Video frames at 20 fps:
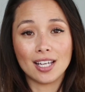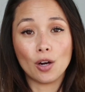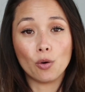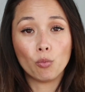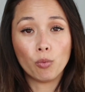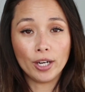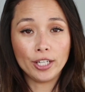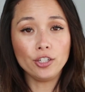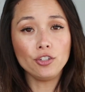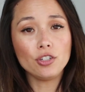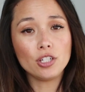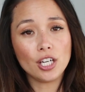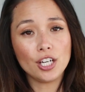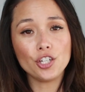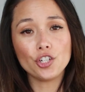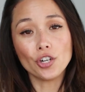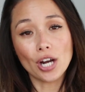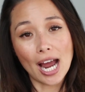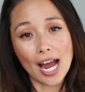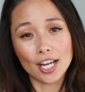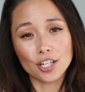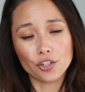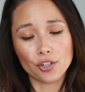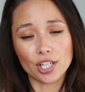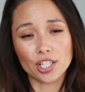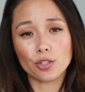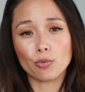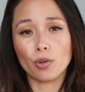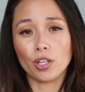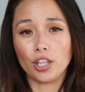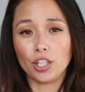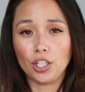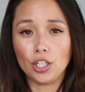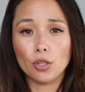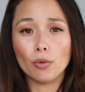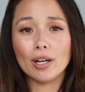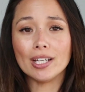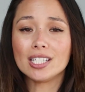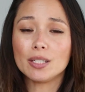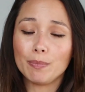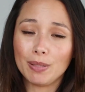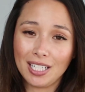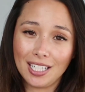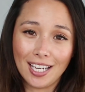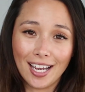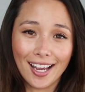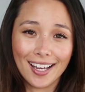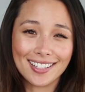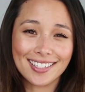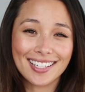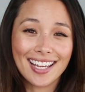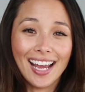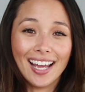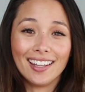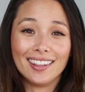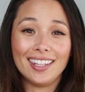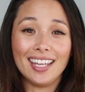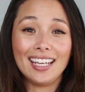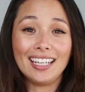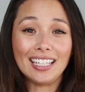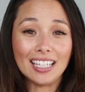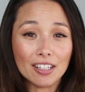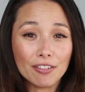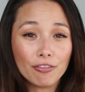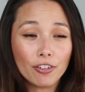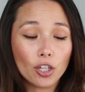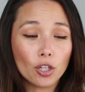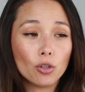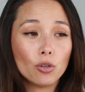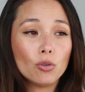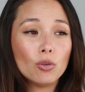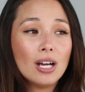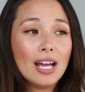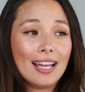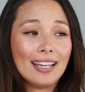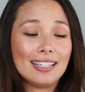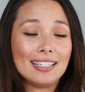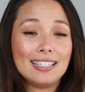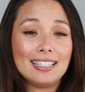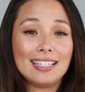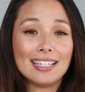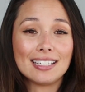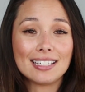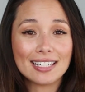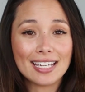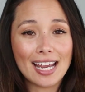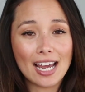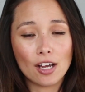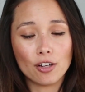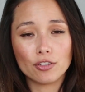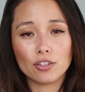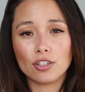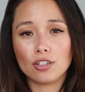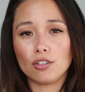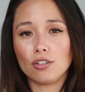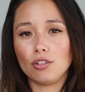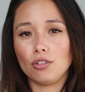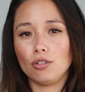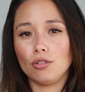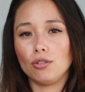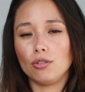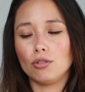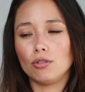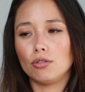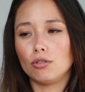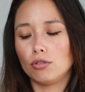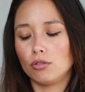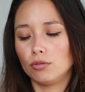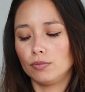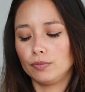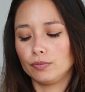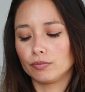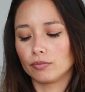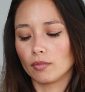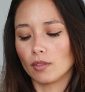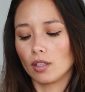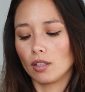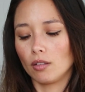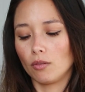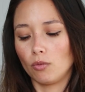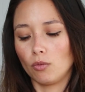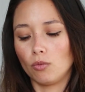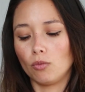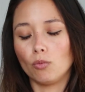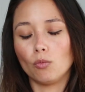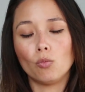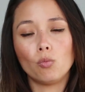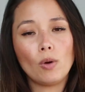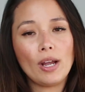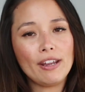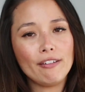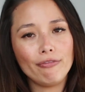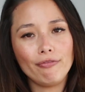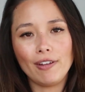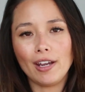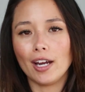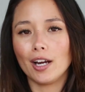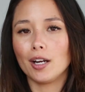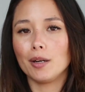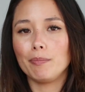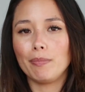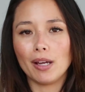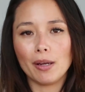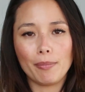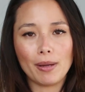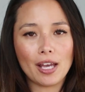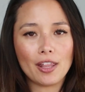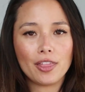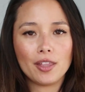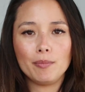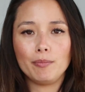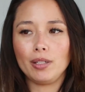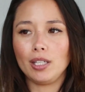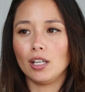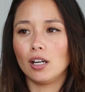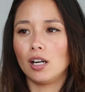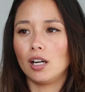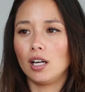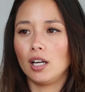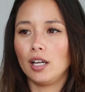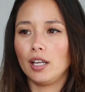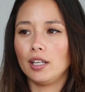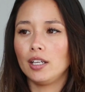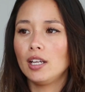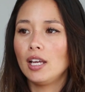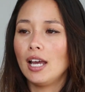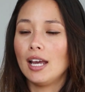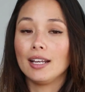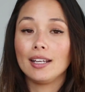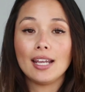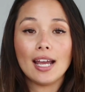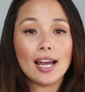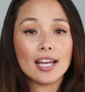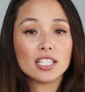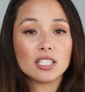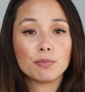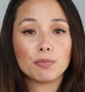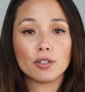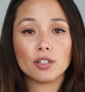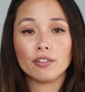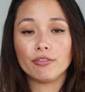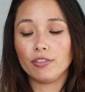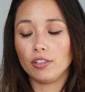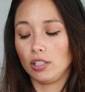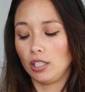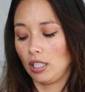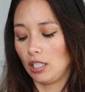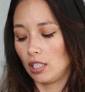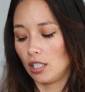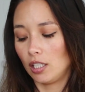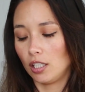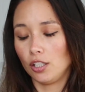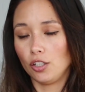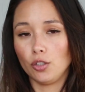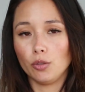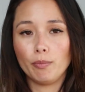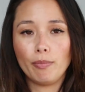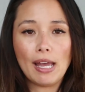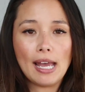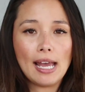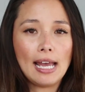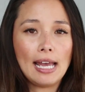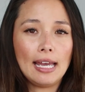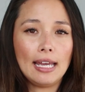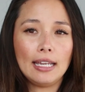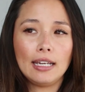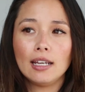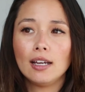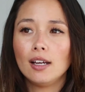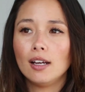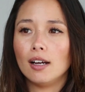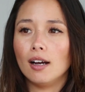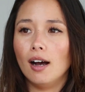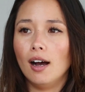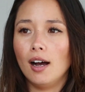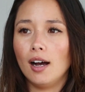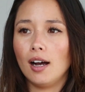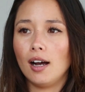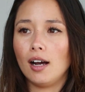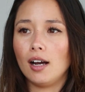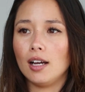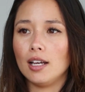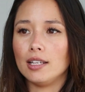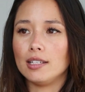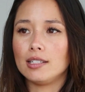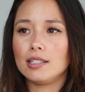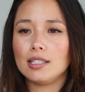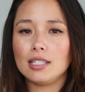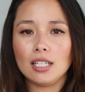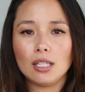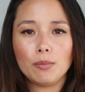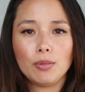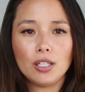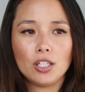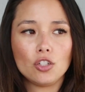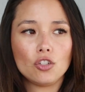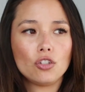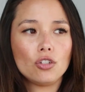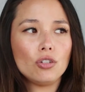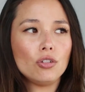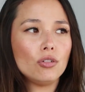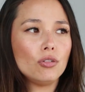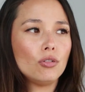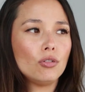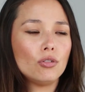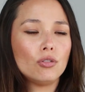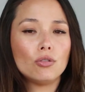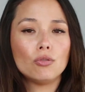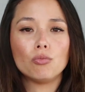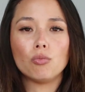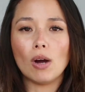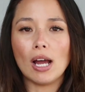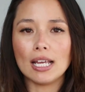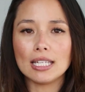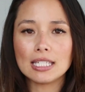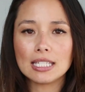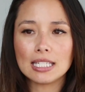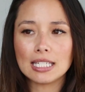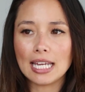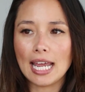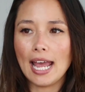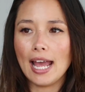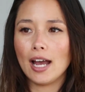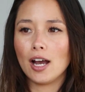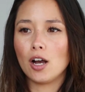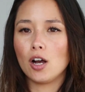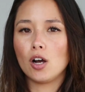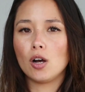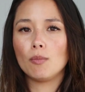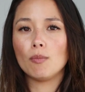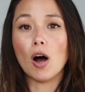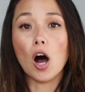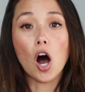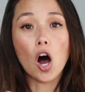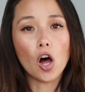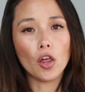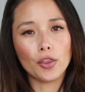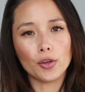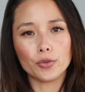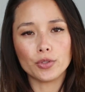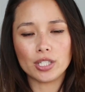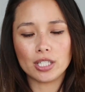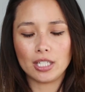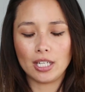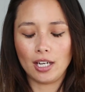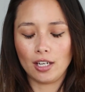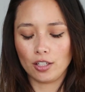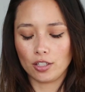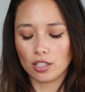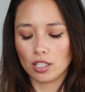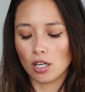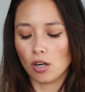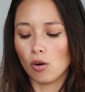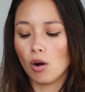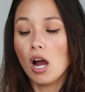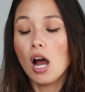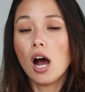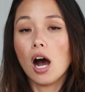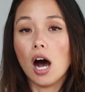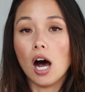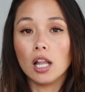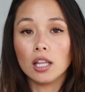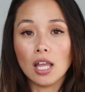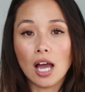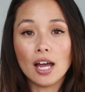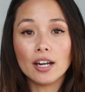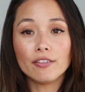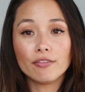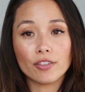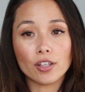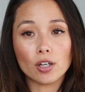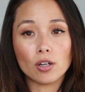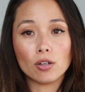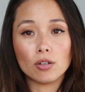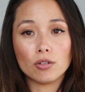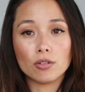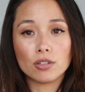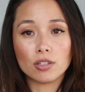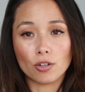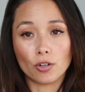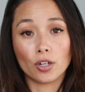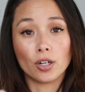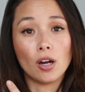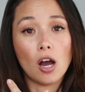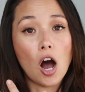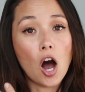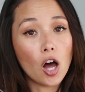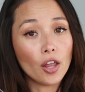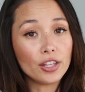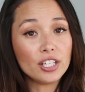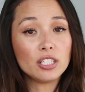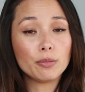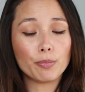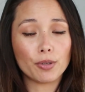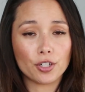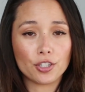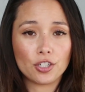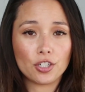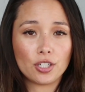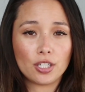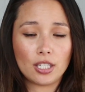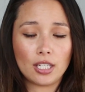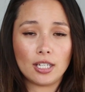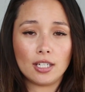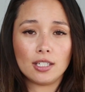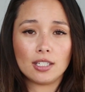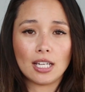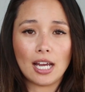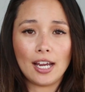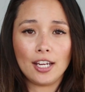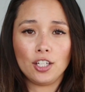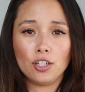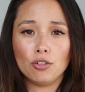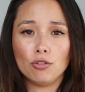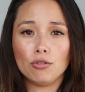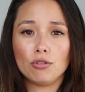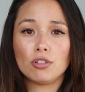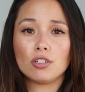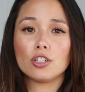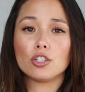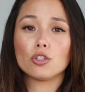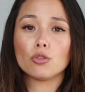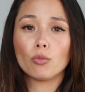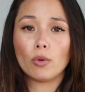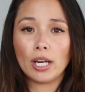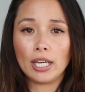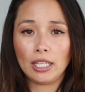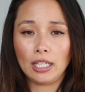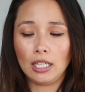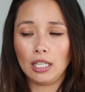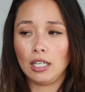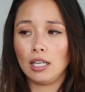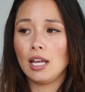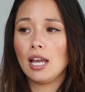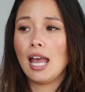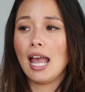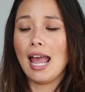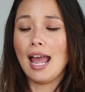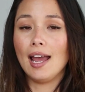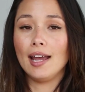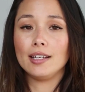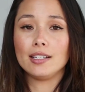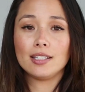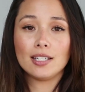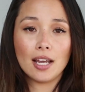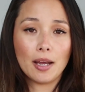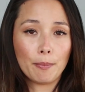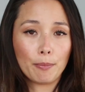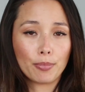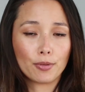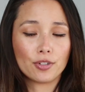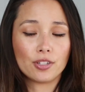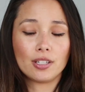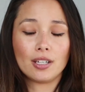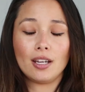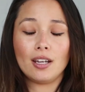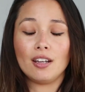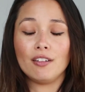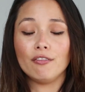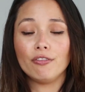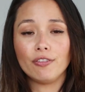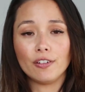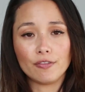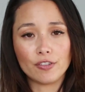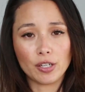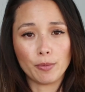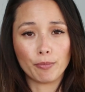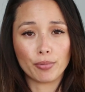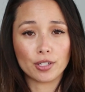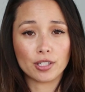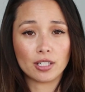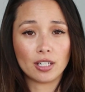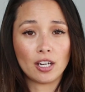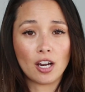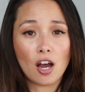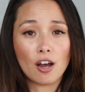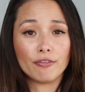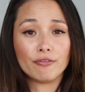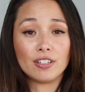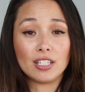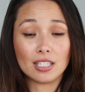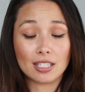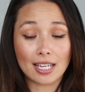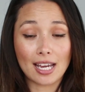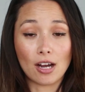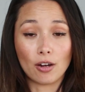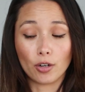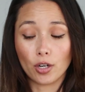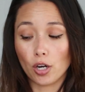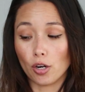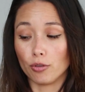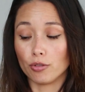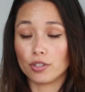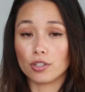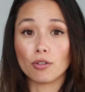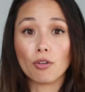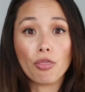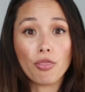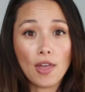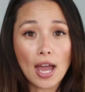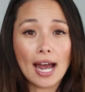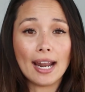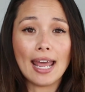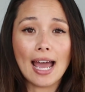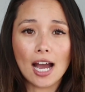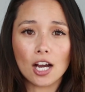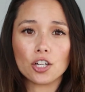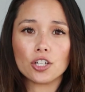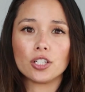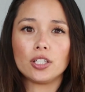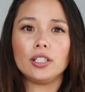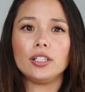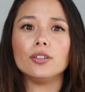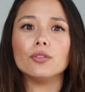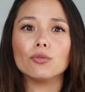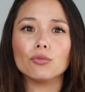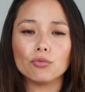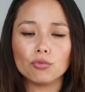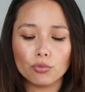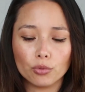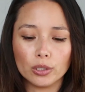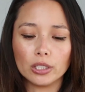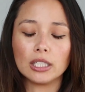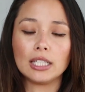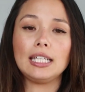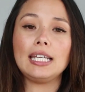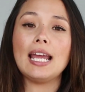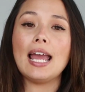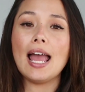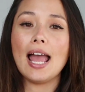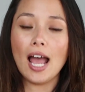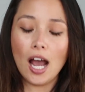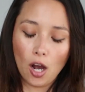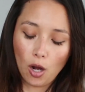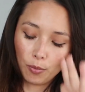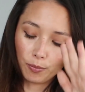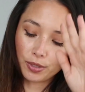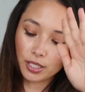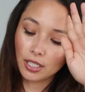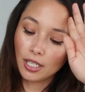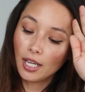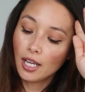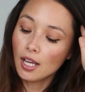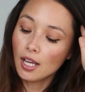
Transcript: that when you change your address with USPS, they give you discounts to Wayfair, Bed Bath & Beyond, Casper if you needed a new bed, CB2, West Elm, all those things. So a lot of those, or all these purchases, I used 20 and 10% and 15% off discount codes. So that actually really helped.